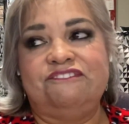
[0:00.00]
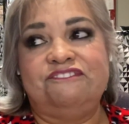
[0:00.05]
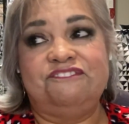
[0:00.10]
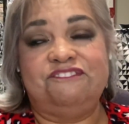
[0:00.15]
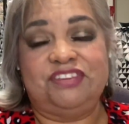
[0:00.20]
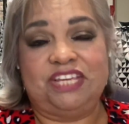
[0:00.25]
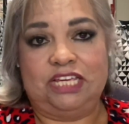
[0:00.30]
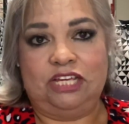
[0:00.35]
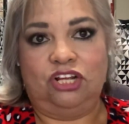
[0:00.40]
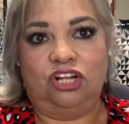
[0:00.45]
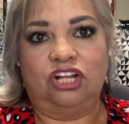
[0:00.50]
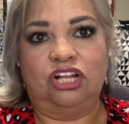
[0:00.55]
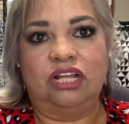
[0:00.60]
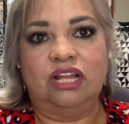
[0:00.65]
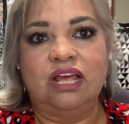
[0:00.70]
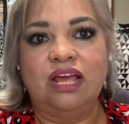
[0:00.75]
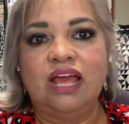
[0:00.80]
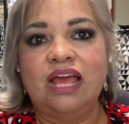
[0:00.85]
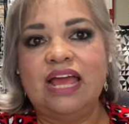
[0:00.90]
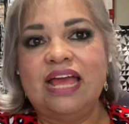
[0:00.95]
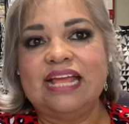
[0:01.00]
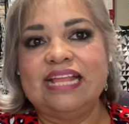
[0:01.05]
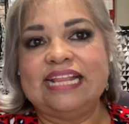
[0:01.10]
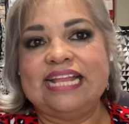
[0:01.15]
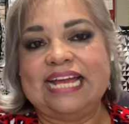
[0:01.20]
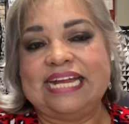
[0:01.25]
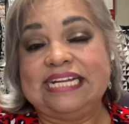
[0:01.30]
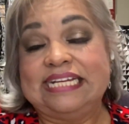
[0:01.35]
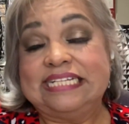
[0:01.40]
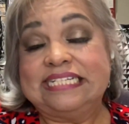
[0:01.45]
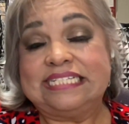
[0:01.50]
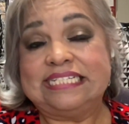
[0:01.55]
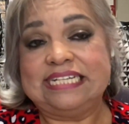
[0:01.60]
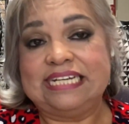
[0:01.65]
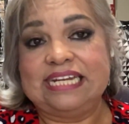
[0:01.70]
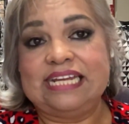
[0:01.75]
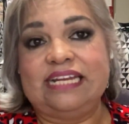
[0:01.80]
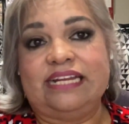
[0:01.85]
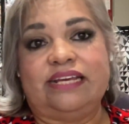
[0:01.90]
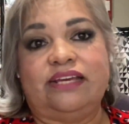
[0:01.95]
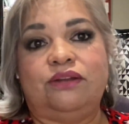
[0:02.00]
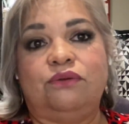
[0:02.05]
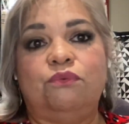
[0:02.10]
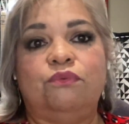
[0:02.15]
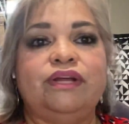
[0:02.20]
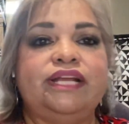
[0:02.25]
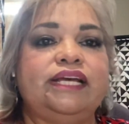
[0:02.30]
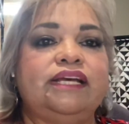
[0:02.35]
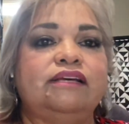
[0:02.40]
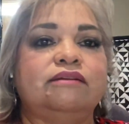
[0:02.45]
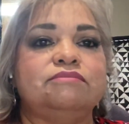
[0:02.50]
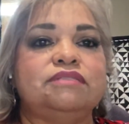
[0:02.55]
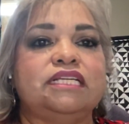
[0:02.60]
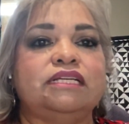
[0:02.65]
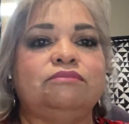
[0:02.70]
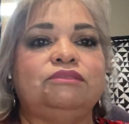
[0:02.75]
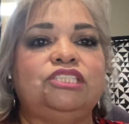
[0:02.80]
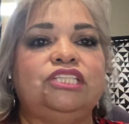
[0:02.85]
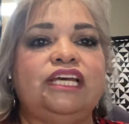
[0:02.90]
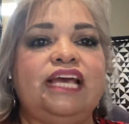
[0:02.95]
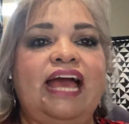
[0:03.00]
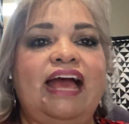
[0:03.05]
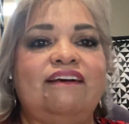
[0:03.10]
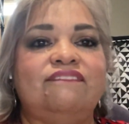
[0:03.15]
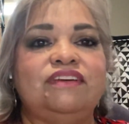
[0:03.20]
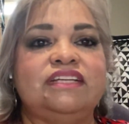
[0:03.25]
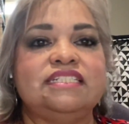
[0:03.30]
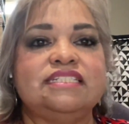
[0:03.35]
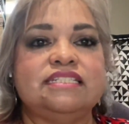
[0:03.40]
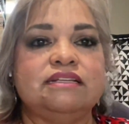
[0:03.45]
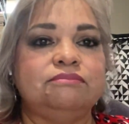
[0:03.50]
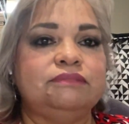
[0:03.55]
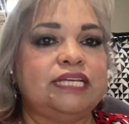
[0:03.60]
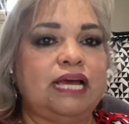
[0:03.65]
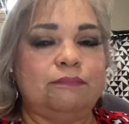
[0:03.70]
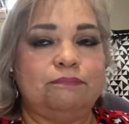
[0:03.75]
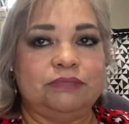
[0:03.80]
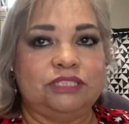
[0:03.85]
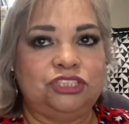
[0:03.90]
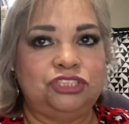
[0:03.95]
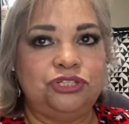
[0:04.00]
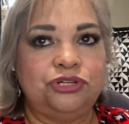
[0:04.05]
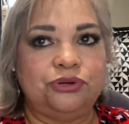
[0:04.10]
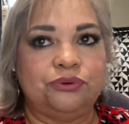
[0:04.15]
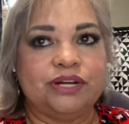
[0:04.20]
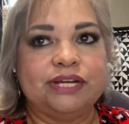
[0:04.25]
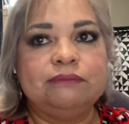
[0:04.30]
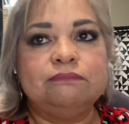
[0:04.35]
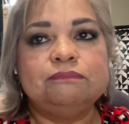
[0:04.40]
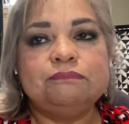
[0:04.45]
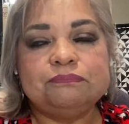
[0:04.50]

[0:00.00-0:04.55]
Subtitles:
feel that is needed when it comes up to having some type of tutoring.